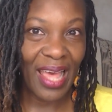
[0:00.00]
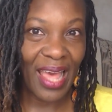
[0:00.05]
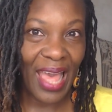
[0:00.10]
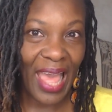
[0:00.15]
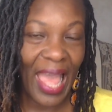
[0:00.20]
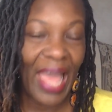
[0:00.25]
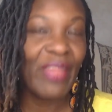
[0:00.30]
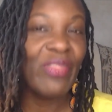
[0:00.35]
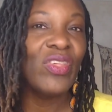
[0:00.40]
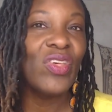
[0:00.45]

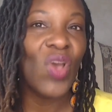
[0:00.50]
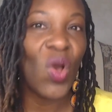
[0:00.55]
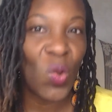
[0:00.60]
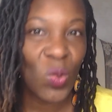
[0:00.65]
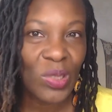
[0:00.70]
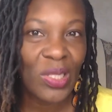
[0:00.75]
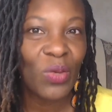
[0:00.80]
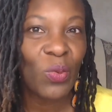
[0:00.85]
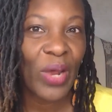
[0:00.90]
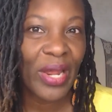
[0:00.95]
and the
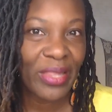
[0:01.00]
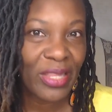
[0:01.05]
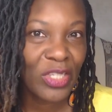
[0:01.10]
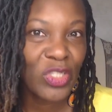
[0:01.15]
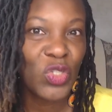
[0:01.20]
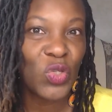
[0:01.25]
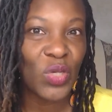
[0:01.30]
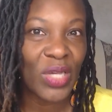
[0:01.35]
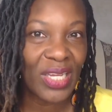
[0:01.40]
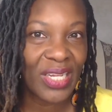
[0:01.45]
only way
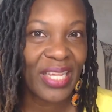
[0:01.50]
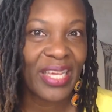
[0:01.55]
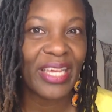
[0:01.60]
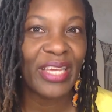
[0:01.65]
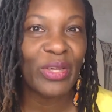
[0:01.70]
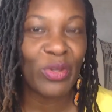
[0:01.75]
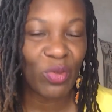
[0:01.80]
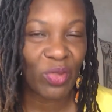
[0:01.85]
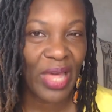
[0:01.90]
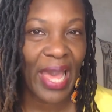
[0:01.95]
that you can
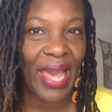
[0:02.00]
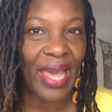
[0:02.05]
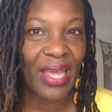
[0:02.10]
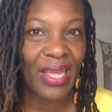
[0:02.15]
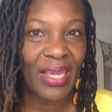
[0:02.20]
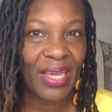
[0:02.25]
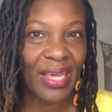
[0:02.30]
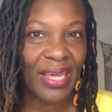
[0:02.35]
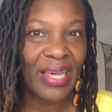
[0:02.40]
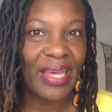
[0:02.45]
heal
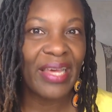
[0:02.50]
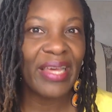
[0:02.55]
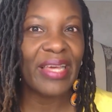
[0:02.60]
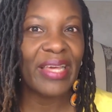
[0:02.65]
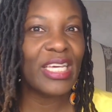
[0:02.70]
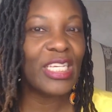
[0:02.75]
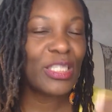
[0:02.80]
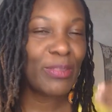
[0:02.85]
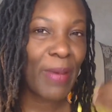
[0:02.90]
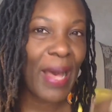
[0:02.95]
that
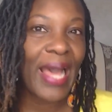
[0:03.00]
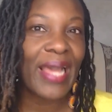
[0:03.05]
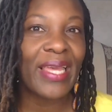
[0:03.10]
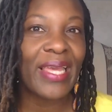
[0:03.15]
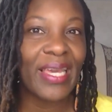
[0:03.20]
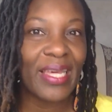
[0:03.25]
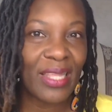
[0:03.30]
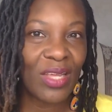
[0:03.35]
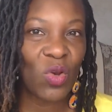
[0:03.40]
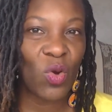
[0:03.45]
is by
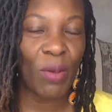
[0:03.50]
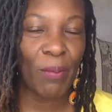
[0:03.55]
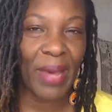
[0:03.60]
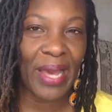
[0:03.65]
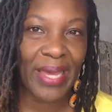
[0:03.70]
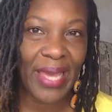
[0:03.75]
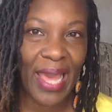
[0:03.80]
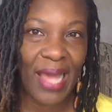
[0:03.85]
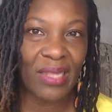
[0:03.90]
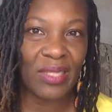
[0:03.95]
getting on my
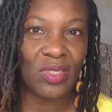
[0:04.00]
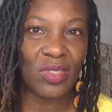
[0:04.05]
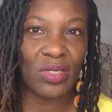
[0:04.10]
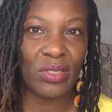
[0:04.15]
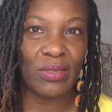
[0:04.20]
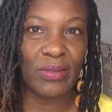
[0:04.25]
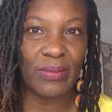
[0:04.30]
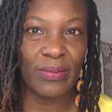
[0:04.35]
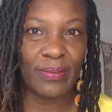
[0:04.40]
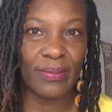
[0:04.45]

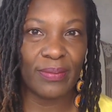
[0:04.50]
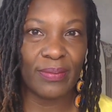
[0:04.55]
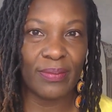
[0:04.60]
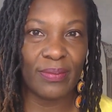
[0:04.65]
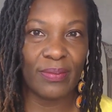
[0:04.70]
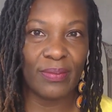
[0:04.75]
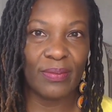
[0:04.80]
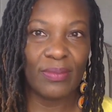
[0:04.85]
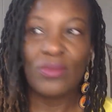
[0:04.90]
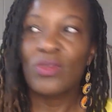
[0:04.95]
calendar,
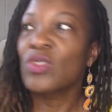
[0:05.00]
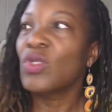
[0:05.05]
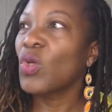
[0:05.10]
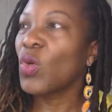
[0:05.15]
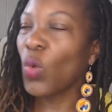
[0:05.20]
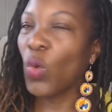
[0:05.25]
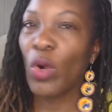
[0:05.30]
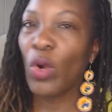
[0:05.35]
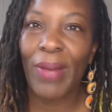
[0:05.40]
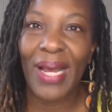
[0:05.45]

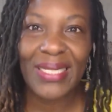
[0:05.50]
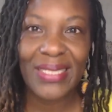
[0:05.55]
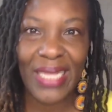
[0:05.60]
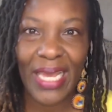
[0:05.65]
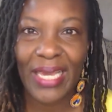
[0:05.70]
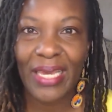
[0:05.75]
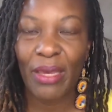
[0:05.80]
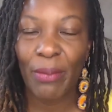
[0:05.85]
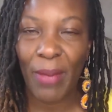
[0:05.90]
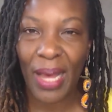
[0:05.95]
or by
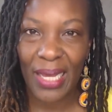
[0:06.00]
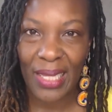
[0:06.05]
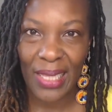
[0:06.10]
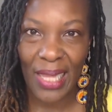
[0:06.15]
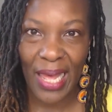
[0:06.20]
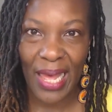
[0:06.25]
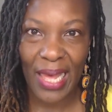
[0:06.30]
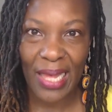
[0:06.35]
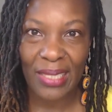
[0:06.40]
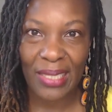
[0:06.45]
taking my
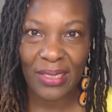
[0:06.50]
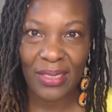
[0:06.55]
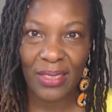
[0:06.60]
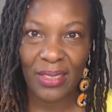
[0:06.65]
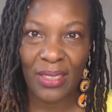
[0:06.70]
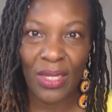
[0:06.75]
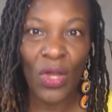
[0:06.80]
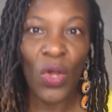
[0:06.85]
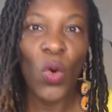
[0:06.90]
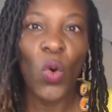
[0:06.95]

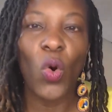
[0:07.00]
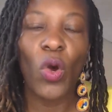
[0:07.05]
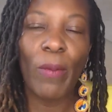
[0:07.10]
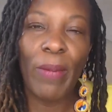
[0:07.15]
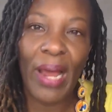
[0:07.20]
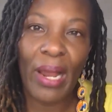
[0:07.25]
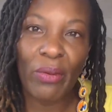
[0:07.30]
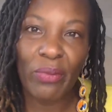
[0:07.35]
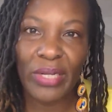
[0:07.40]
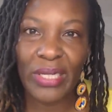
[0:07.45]
class, or
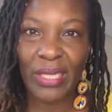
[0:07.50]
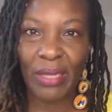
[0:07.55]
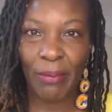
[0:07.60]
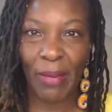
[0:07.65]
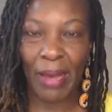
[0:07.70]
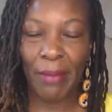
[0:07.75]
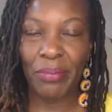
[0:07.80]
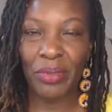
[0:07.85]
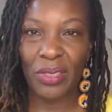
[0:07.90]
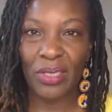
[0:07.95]
by reading
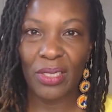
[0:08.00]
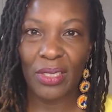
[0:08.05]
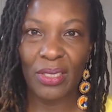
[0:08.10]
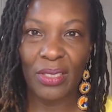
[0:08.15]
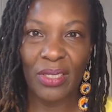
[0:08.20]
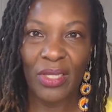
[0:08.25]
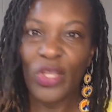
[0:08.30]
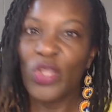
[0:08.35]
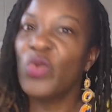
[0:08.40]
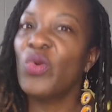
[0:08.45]
my book.
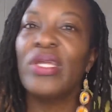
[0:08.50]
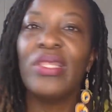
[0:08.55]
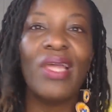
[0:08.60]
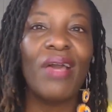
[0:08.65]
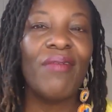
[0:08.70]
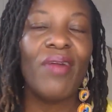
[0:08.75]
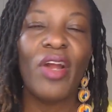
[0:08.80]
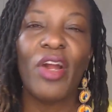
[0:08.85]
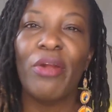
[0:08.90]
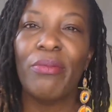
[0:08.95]
You ain't
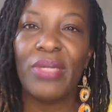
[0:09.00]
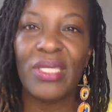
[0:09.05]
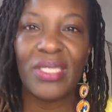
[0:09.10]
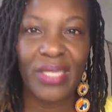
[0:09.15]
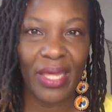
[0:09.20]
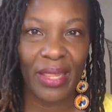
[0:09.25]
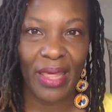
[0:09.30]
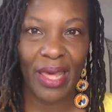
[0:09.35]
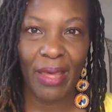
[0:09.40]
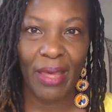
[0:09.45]
never heard me
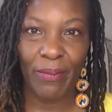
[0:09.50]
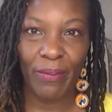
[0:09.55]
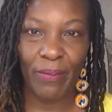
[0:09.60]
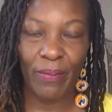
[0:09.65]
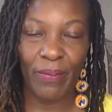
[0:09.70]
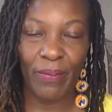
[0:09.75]
say that.